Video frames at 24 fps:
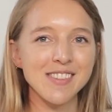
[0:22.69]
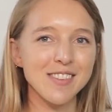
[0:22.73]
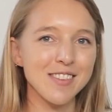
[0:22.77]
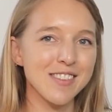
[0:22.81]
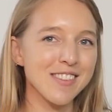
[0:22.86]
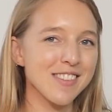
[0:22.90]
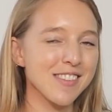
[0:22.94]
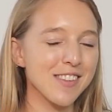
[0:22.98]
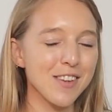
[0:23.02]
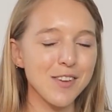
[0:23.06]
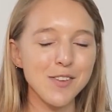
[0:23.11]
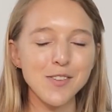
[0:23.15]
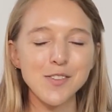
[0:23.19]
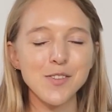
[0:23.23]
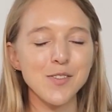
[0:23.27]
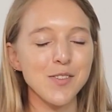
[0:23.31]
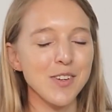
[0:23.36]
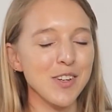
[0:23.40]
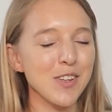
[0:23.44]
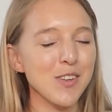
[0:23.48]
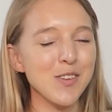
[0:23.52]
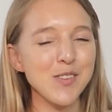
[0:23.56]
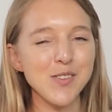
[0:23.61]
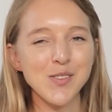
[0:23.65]
The skills are
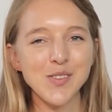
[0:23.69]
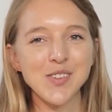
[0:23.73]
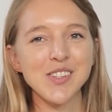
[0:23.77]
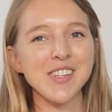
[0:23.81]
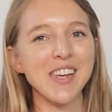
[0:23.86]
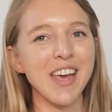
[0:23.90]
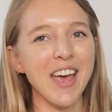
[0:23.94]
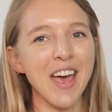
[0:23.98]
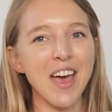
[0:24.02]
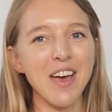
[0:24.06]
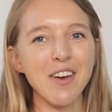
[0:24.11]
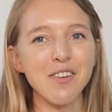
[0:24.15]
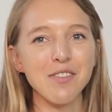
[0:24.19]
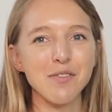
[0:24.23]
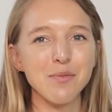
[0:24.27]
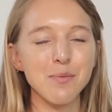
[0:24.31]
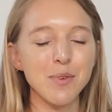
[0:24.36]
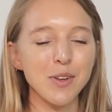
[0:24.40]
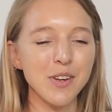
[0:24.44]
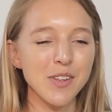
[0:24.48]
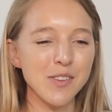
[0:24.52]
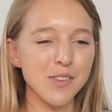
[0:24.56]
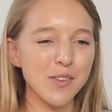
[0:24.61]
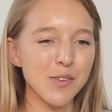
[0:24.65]
really useful to have,
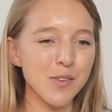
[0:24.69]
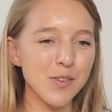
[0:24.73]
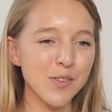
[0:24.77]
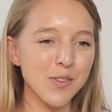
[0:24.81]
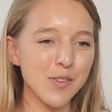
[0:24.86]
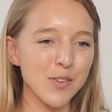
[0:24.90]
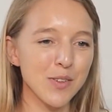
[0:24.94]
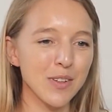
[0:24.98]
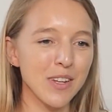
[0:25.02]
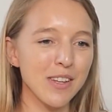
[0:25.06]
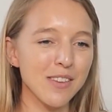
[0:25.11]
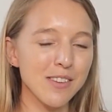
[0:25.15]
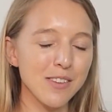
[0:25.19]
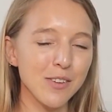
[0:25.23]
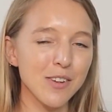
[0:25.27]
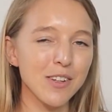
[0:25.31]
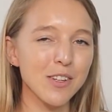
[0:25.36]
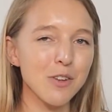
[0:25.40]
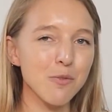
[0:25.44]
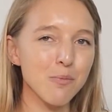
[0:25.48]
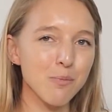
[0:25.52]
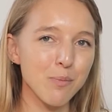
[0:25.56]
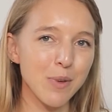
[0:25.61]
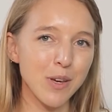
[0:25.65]
but it's also, let's look
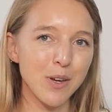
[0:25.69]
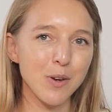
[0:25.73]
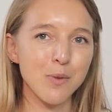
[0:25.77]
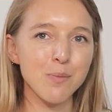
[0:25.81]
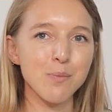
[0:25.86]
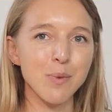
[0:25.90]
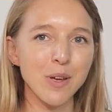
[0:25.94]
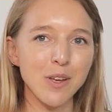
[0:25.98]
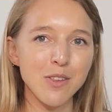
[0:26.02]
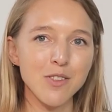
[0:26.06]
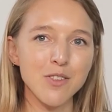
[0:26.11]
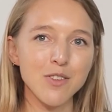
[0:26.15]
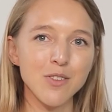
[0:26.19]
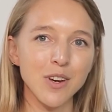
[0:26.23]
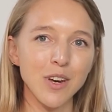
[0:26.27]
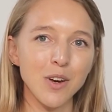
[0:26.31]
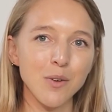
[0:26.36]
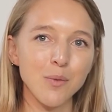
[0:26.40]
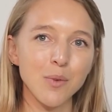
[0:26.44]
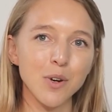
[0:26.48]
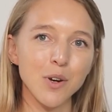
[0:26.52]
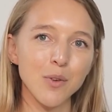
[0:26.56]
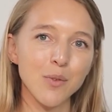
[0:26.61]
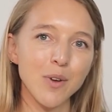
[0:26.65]
at the bigger picture
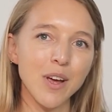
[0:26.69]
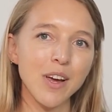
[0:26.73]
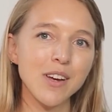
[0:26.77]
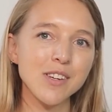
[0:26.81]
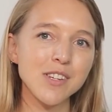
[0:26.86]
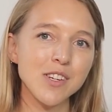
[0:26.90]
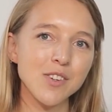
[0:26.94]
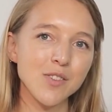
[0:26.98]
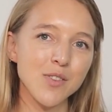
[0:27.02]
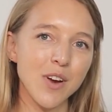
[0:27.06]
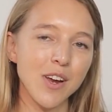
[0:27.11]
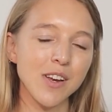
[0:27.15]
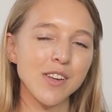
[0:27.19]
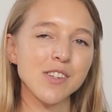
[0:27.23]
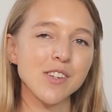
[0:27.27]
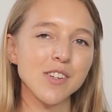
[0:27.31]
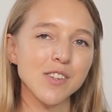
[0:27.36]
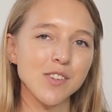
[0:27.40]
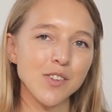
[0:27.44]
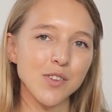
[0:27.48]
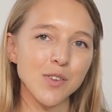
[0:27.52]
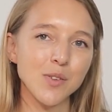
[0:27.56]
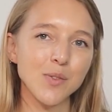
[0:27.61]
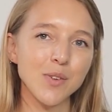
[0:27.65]
here. What are we actually trying to
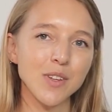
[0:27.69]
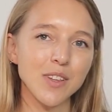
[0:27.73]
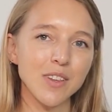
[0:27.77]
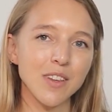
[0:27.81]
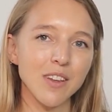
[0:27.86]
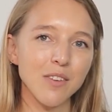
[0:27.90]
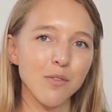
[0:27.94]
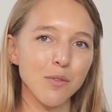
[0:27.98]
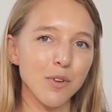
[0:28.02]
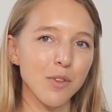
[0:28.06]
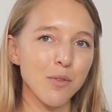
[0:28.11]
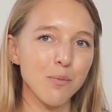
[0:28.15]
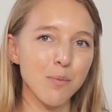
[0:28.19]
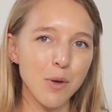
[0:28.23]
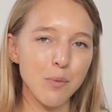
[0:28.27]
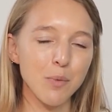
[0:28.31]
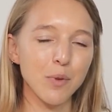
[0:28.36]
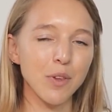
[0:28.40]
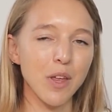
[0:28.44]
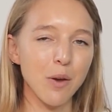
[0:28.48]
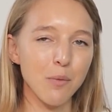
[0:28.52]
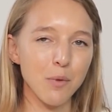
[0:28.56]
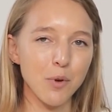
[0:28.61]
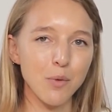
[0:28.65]
do with
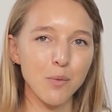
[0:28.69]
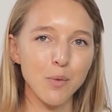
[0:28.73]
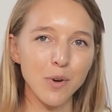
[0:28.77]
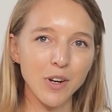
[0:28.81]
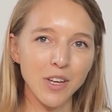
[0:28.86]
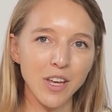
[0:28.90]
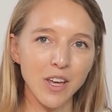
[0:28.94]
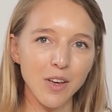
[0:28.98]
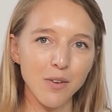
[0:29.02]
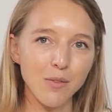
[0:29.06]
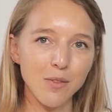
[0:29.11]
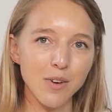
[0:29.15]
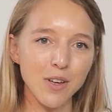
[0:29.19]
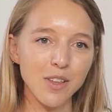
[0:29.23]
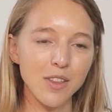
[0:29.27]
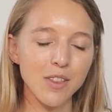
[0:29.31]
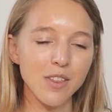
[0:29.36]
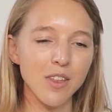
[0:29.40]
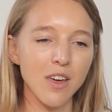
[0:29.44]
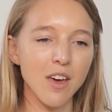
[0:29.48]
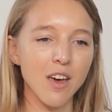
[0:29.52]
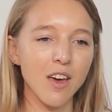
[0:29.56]
people that we're working with?